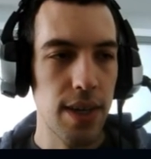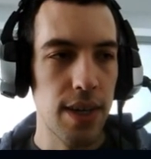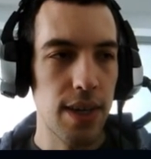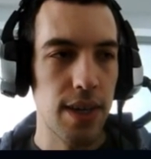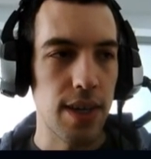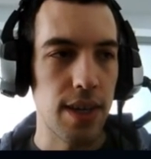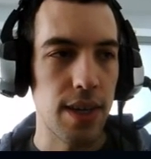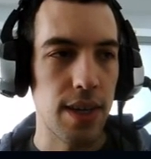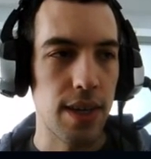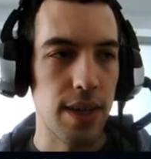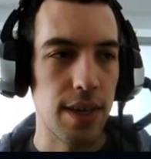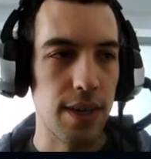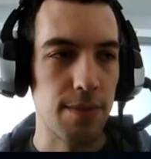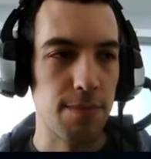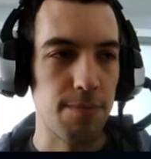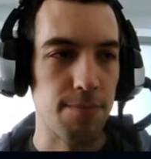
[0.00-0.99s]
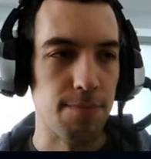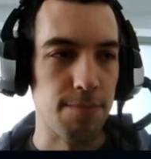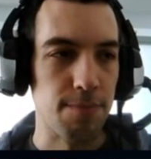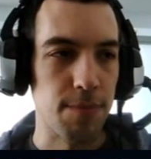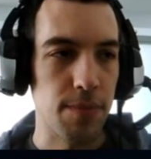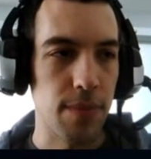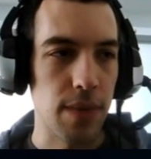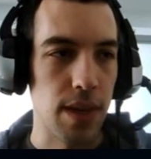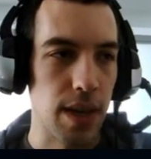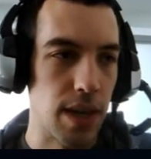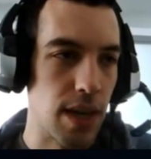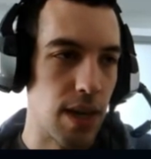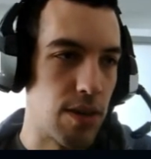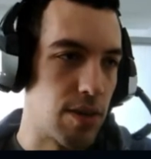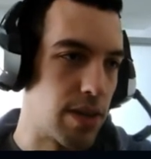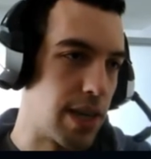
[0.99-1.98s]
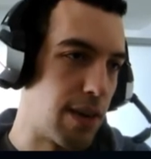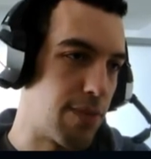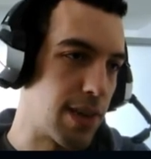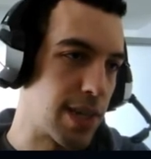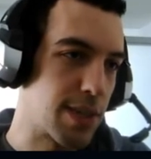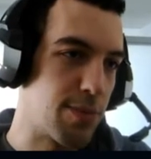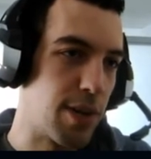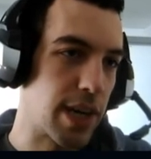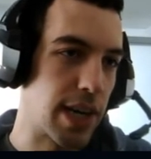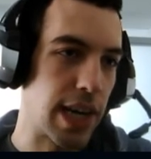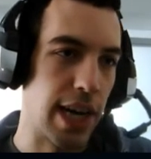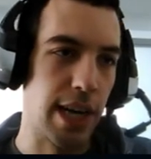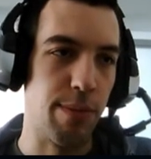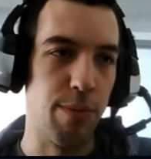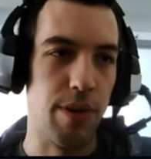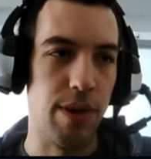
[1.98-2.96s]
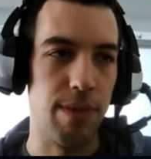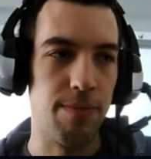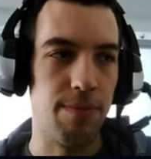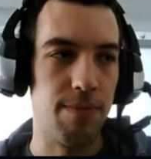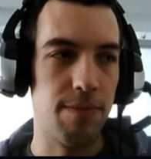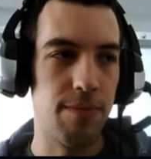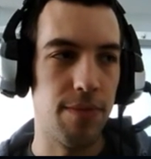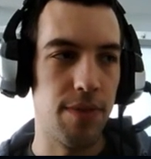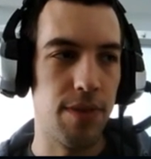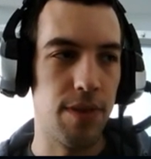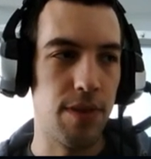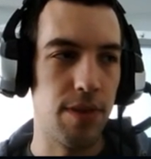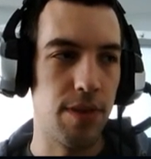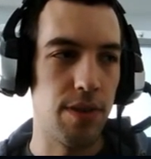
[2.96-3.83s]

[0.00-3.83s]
and now nothing is working anymore. You, for